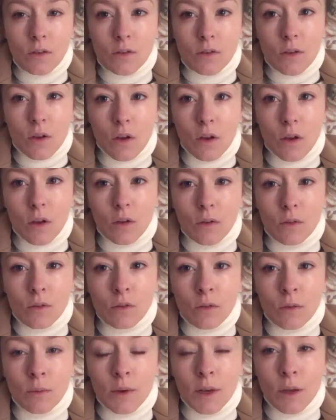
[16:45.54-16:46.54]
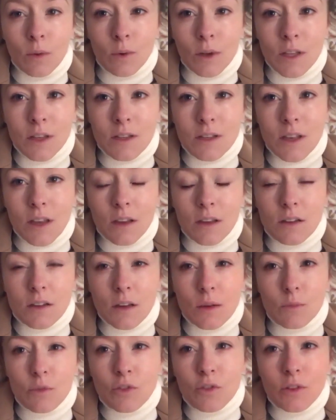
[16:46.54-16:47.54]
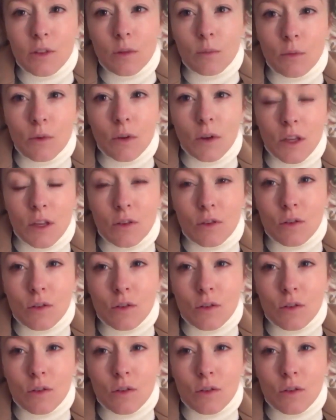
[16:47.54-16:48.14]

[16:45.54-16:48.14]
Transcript: So normally when you take your temperature in the morning,